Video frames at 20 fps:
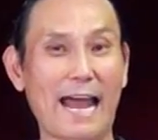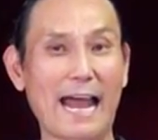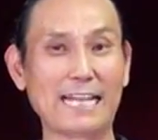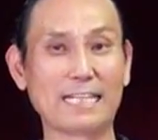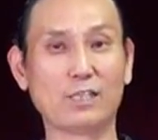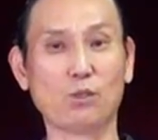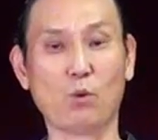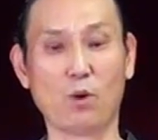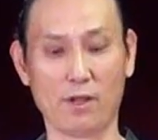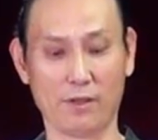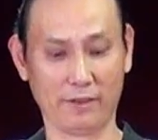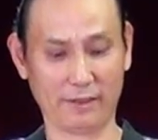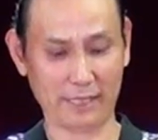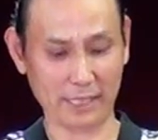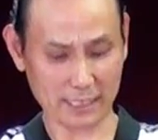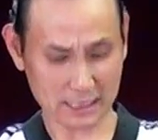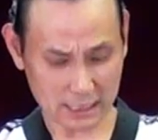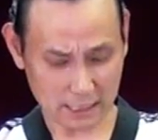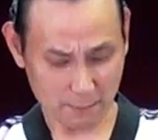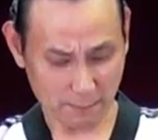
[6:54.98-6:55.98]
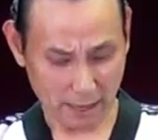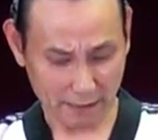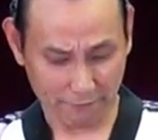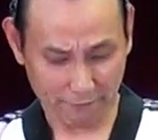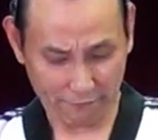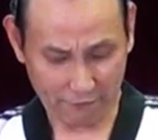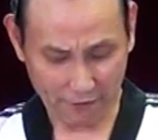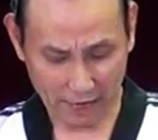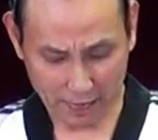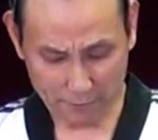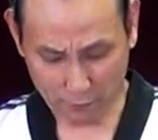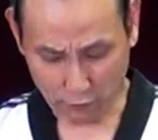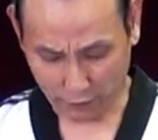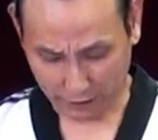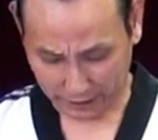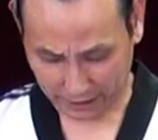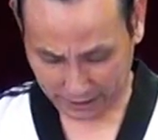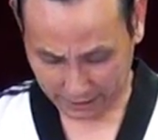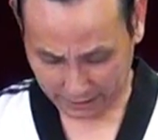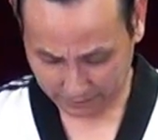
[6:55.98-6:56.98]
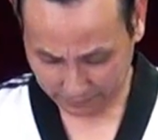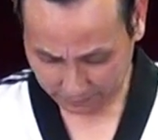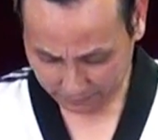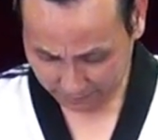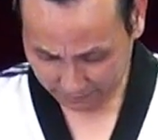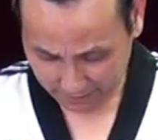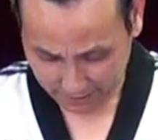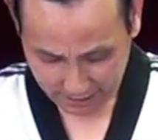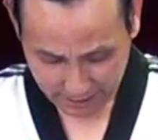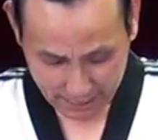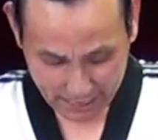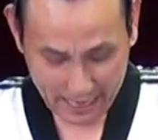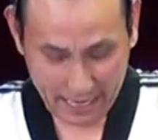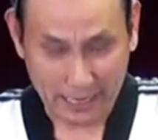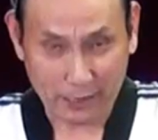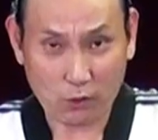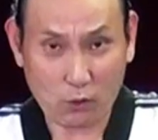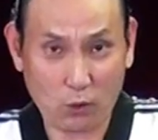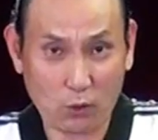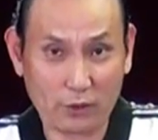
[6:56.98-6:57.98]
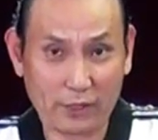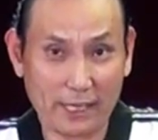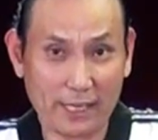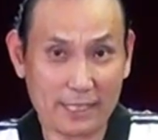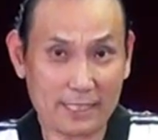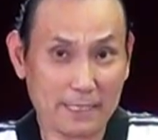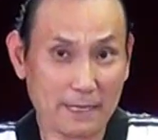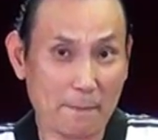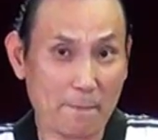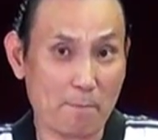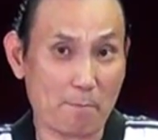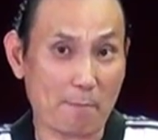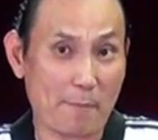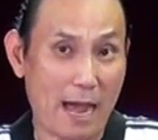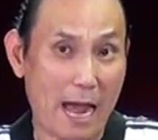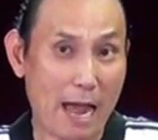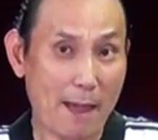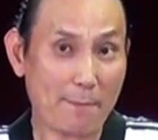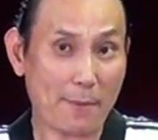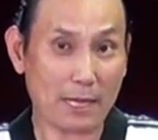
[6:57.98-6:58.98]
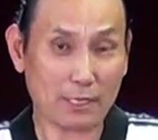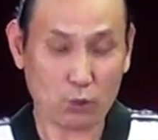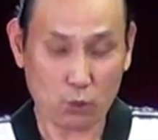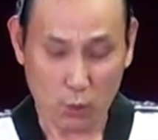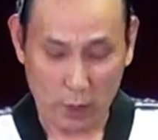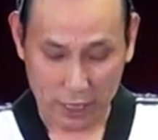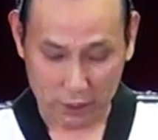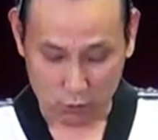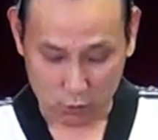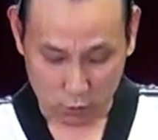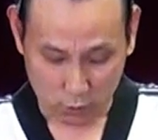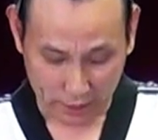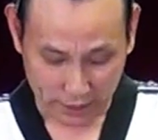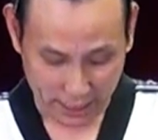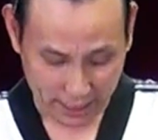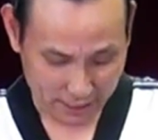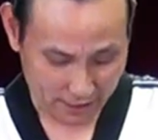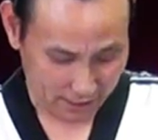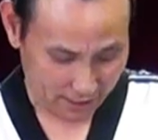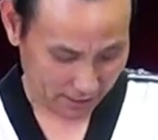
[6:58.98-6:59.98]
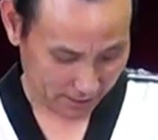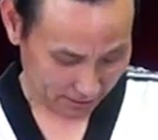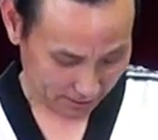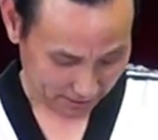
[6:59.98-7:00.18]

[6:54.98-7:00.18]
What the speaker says: last one. This is my favorite. I call this Mama's way doing it.